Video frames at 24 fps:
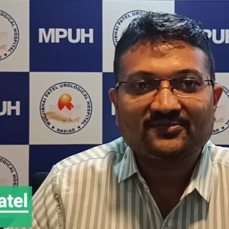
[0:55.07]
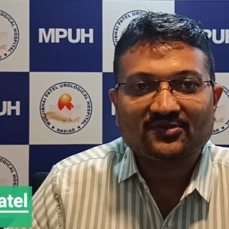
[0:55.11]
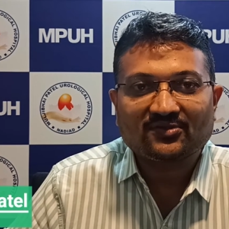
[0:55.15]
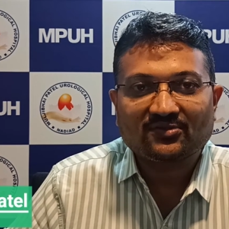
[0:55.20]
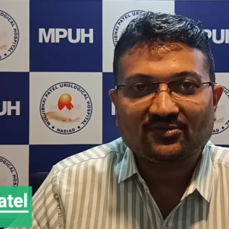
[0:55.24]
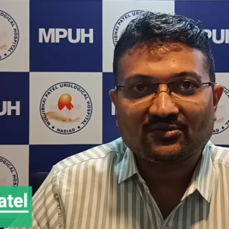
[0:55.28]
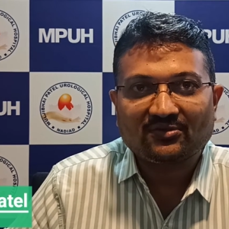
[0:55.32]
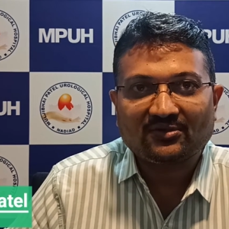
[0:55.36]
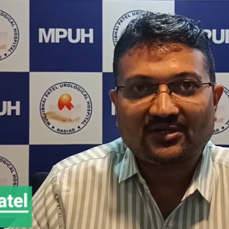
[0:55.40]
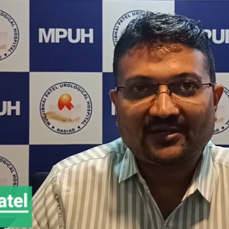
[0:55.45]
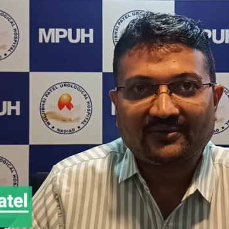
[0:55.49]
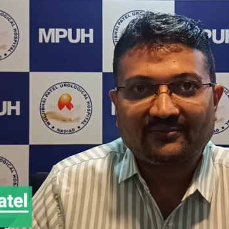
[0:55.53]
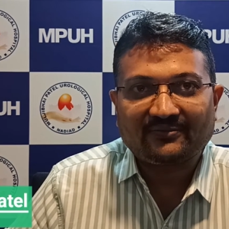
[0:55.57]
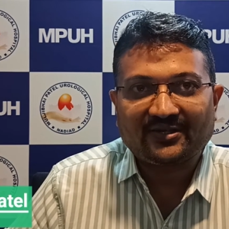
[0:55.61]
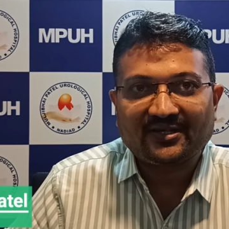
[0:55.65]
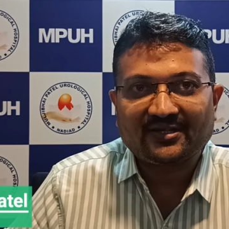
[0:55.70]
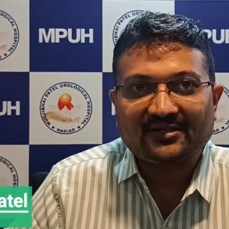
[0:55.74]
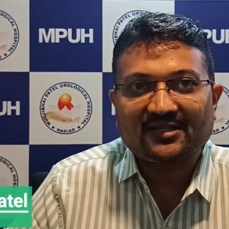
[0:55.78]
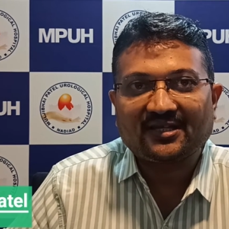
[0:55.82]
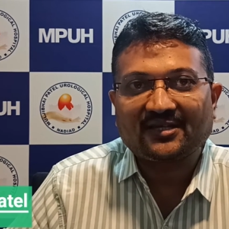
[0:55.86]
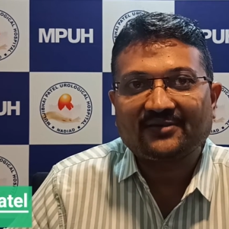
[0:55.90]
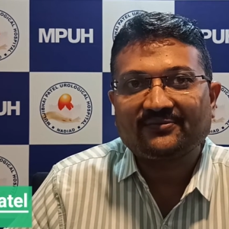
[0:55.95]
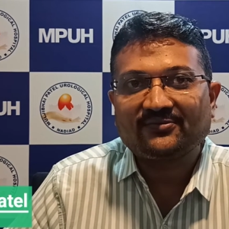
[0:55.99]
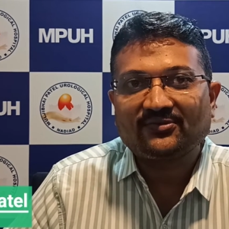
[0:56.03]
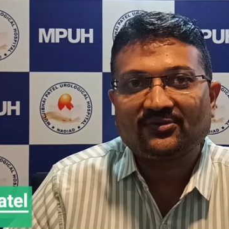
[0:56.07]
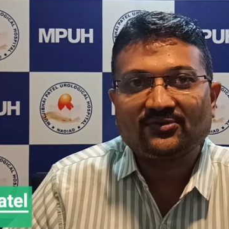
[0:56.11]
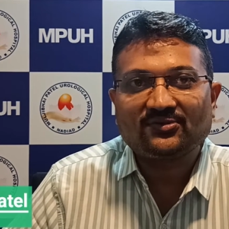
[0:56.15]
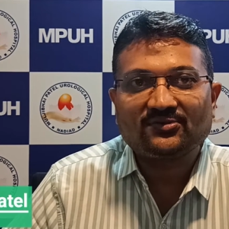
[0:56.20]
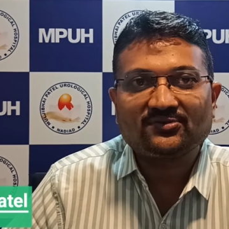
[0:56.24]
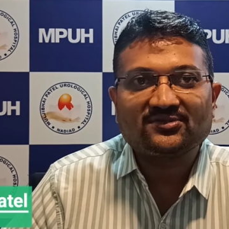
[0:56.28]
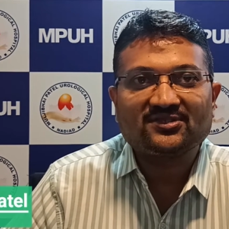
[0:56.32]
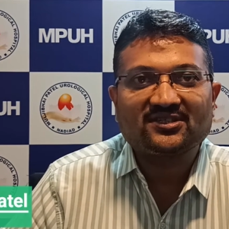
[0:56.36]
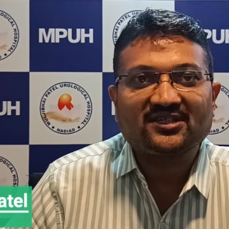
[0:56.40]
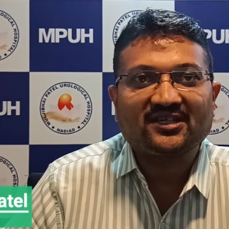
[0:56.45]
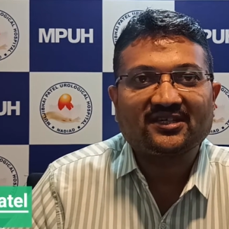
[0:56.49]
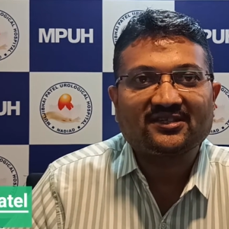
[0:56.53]
So I'm very thankful to
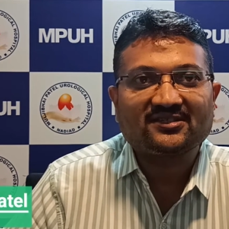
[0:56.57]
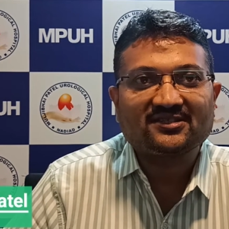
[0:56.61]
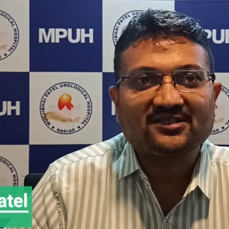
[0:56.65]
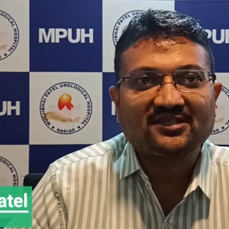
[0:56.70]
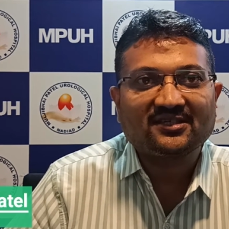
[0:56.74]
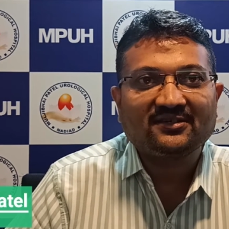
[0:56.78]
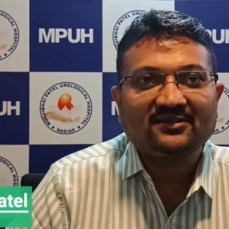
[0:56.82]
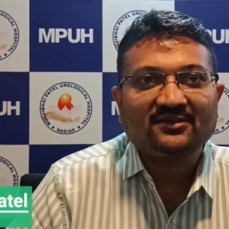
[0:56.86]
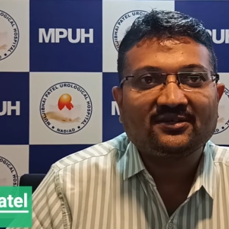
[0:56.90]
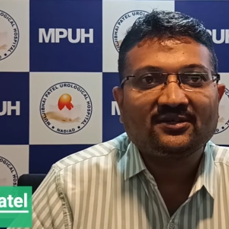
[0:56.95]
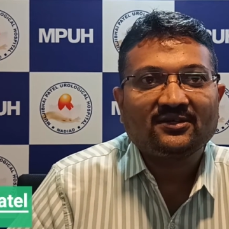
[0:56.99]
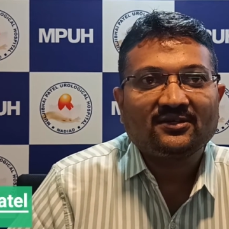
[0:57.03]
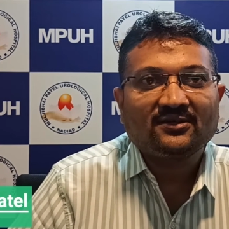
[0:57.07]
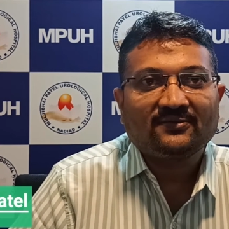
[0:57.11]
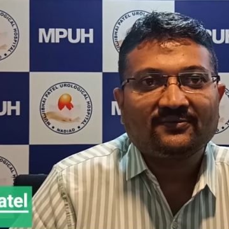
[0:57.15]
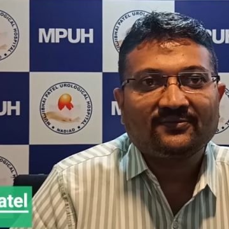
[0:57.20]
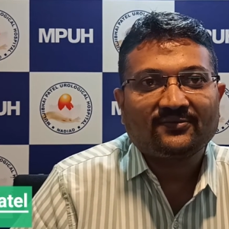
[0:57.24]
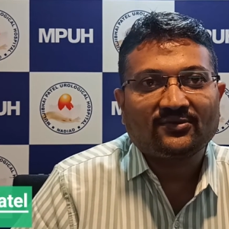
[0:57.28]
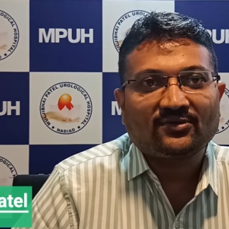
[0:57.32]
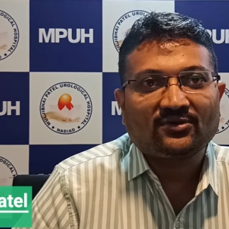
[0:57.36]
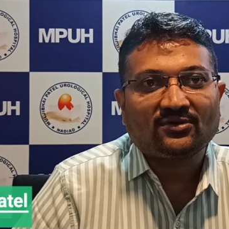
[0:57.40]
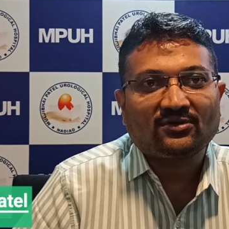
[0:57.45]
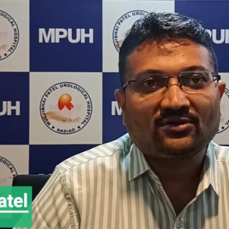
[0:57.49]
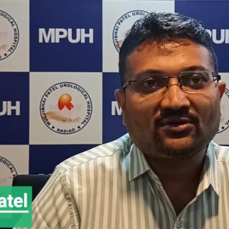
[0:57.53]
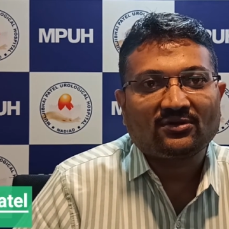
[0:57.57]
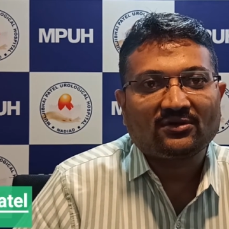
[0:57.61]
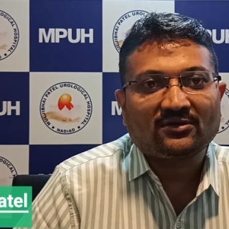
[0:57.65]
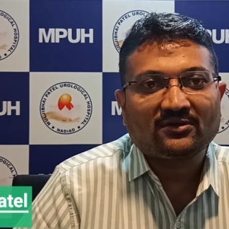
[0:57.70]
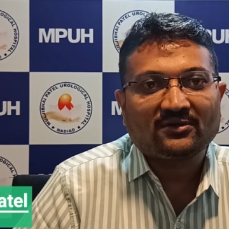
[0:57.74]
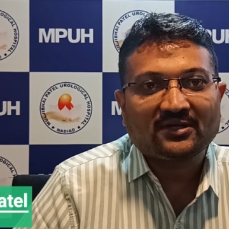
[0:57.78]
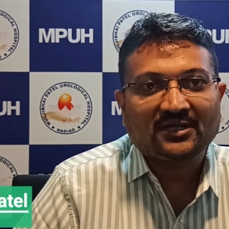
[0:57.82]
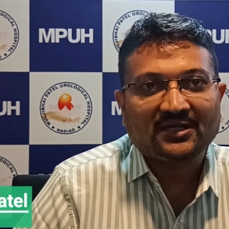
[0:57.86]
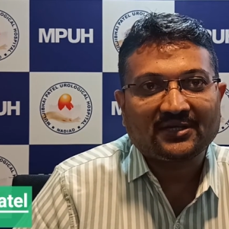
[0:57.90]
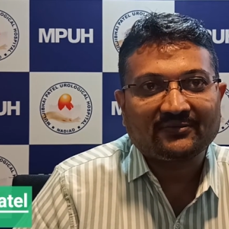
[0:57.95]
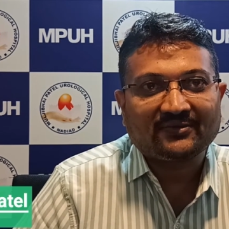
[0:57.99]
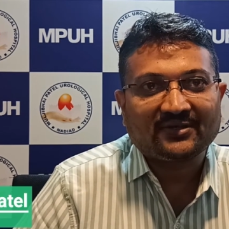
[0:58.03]
JNJ
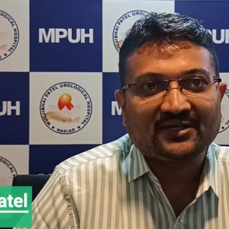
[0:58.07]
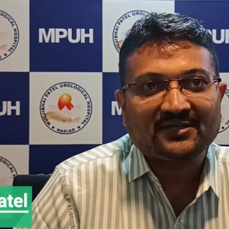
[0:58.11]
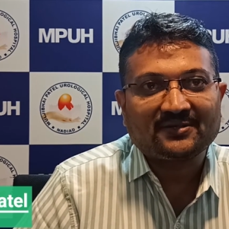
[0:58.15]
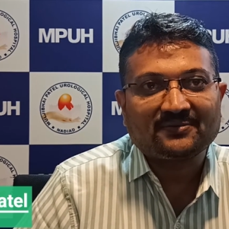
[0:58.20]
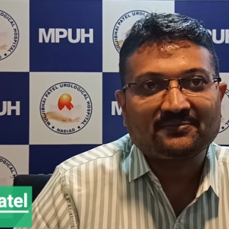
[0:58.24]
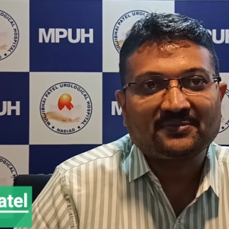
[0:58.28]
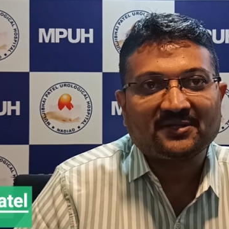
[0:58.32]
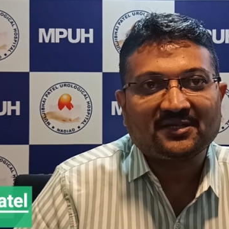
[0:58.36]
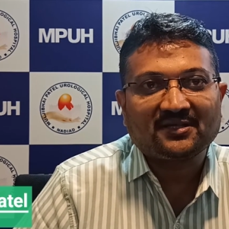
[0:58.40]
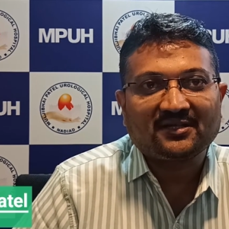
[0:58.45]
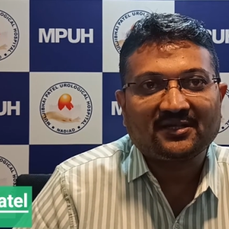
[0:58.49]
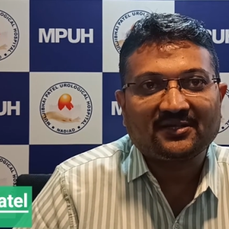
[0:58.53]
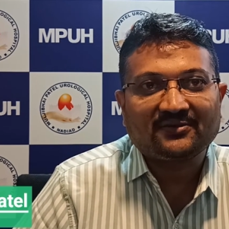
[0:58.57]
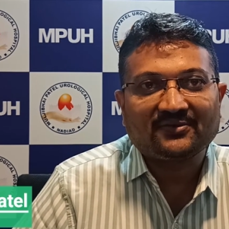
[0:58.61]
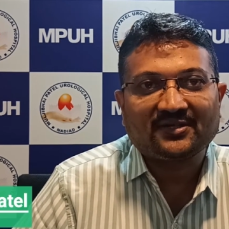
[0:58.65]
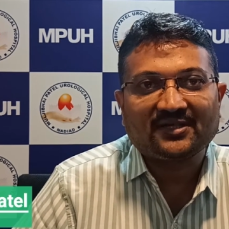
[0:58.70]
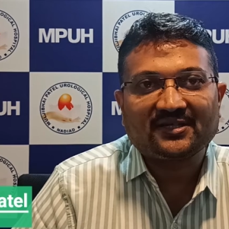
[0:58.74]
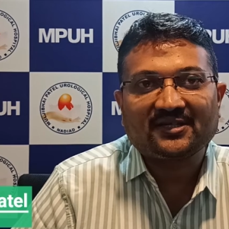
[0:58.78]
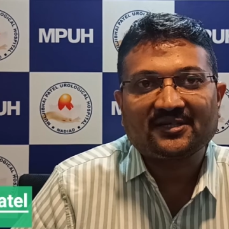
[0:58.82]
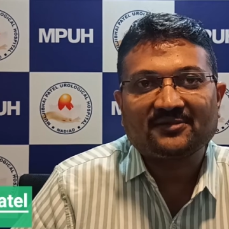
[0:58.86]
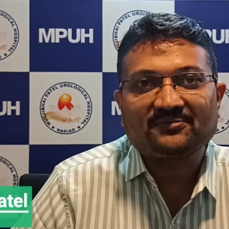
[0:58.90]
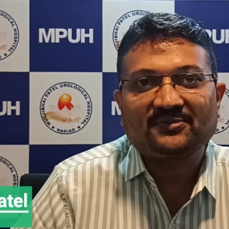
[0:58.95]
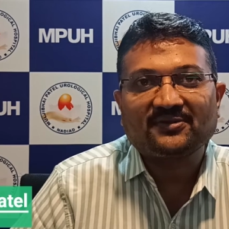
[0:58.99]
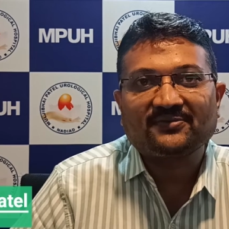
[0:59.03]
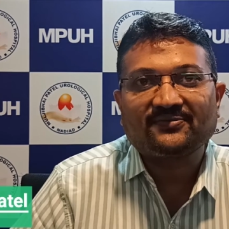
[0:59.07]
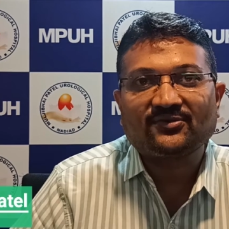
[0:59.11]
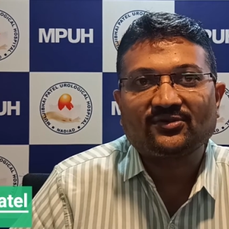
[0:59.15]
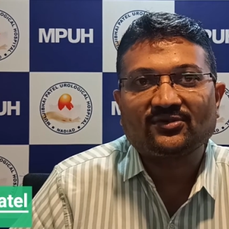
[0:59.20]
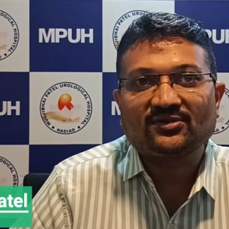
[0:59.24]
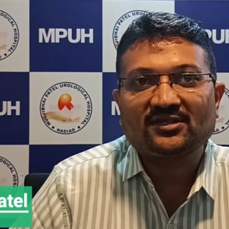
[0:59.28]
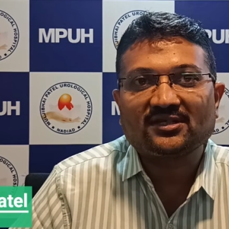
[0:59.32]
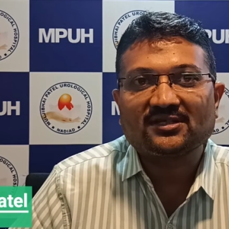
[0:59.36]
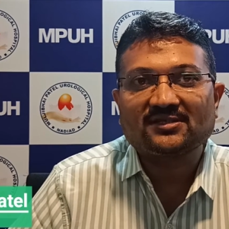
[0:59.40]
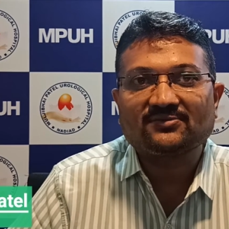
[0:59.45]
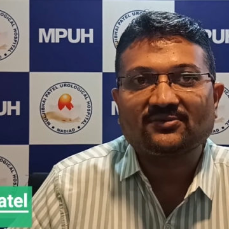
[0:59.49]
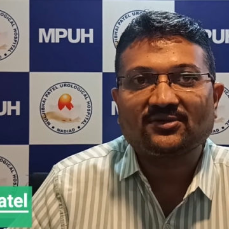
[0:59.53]
for inviting me
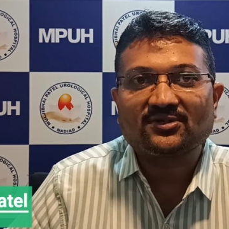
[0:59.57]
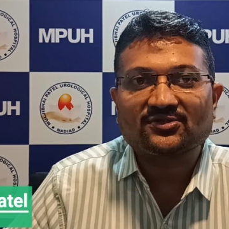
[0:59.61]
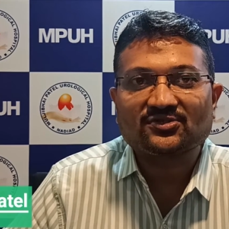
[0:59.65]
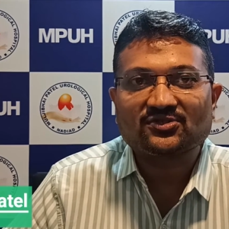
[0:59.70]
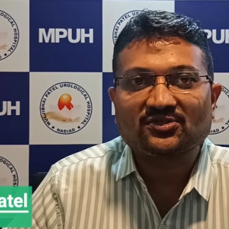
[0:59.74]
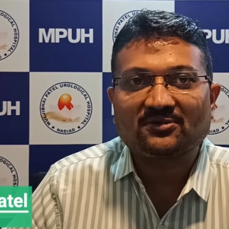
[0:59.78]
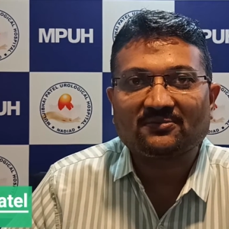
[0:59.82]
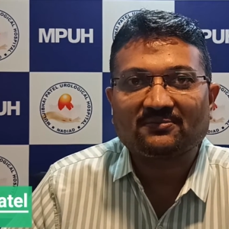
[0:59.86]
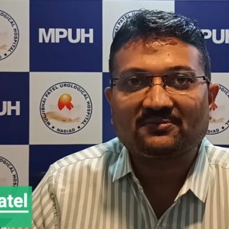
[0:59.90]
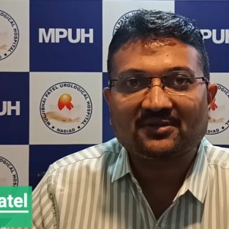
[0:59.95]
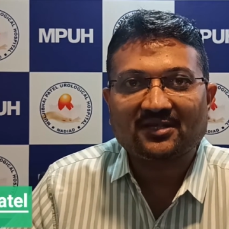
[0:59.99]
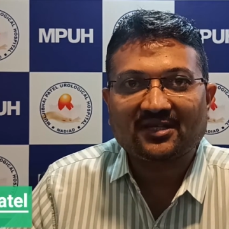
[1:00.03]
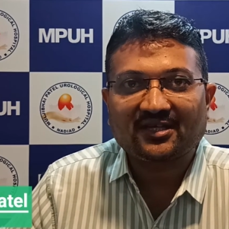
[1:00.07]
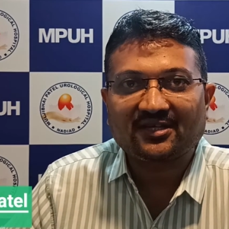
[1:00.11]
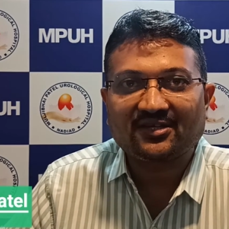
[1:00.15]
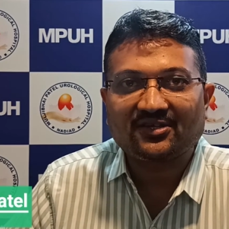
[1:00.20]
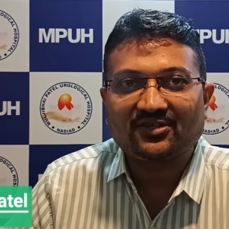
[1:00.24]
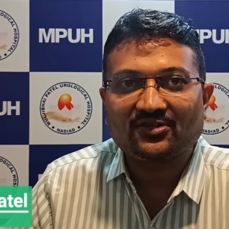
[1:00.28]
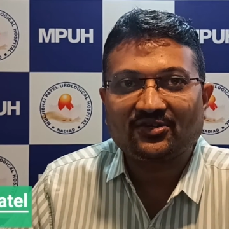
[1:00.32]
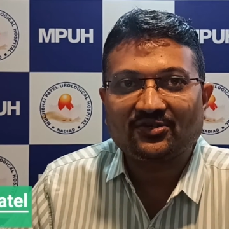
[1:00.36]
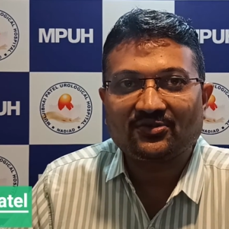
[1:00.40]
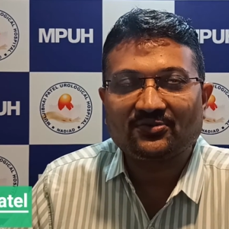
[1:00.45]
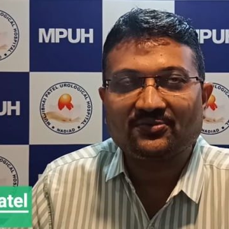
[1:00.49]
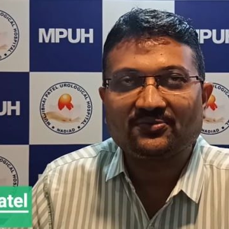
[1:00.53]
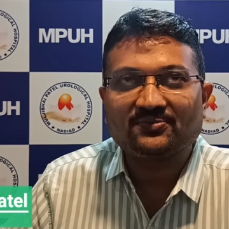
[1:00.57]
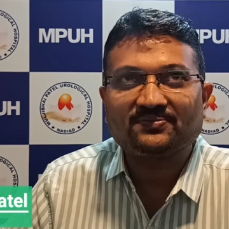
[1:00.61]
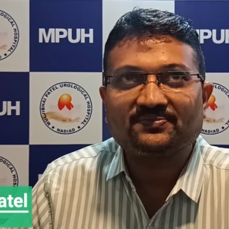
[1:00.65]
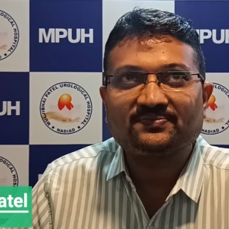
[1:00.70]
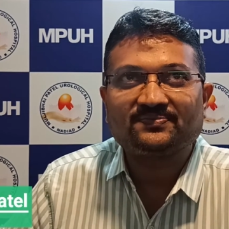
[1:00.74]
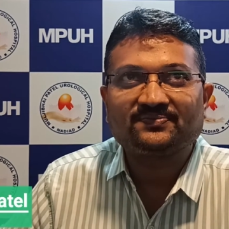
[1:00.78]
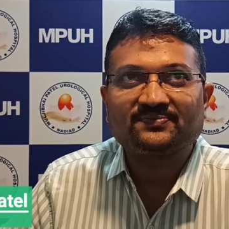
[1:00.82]
for this workshop. Thank you.